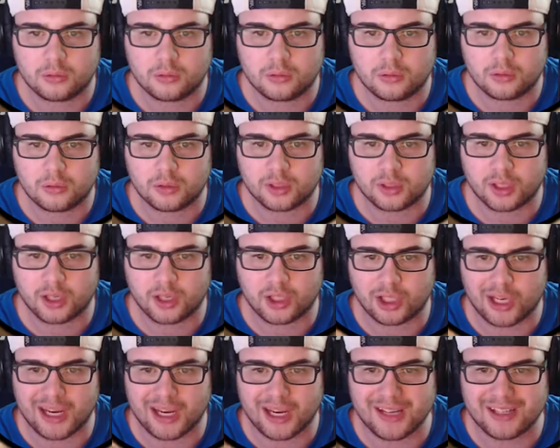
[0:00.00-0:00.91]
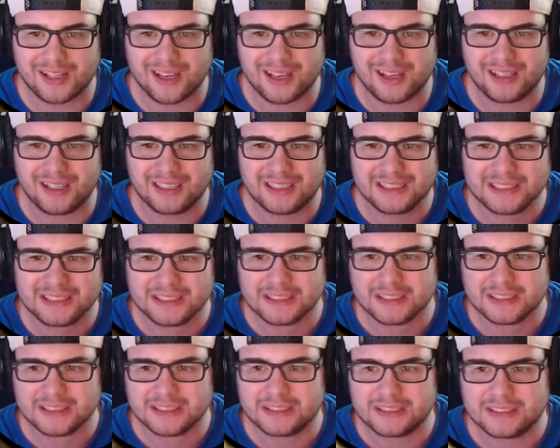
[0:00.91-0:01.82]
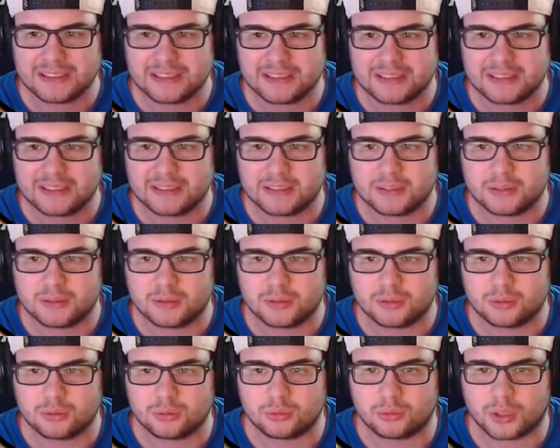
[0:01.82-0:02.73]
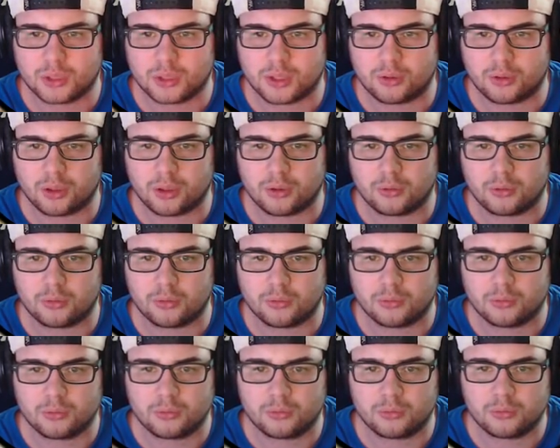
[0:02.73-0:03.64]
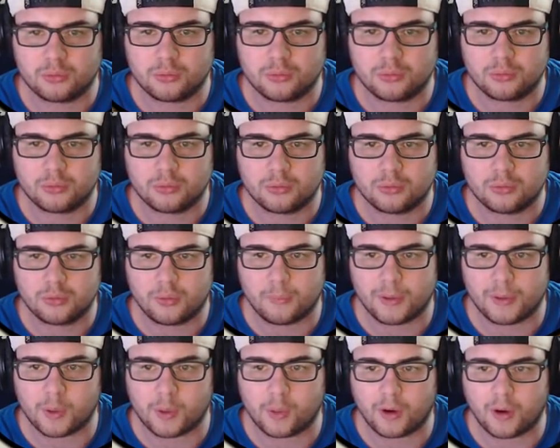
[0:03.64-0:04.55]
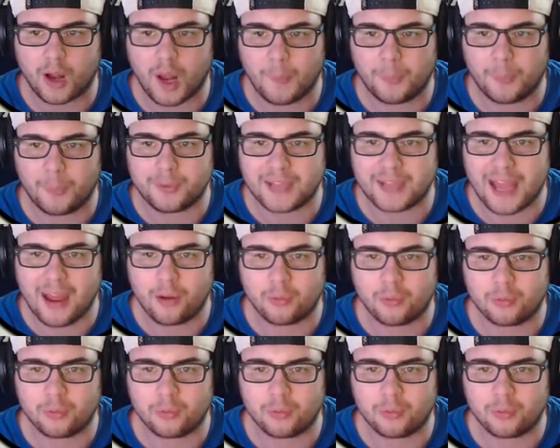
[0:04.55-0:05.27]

It's gonna change again? Ooh, I don't know. Am I going up or down?